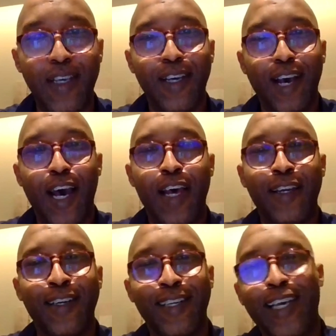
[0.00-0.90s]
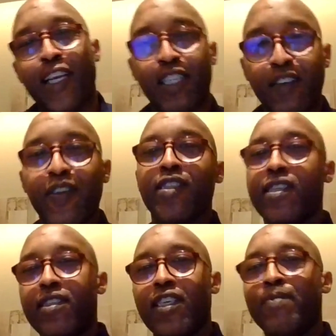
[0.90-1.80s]
and in a different
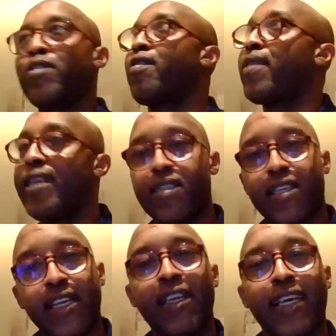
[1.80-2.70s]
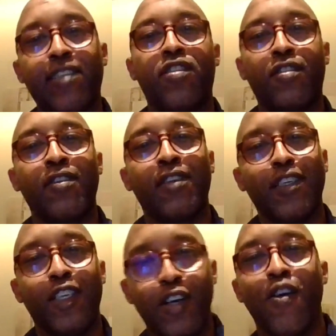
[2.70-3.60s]
system or on a 3 screen later on,
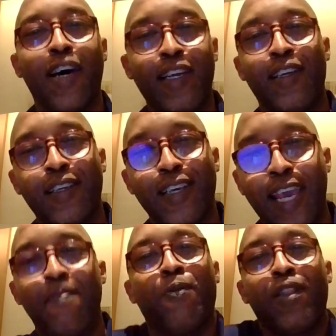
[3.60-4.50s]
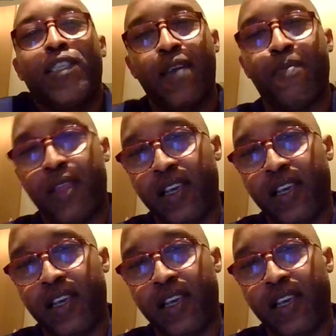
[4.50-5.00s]
you go and input the same thing.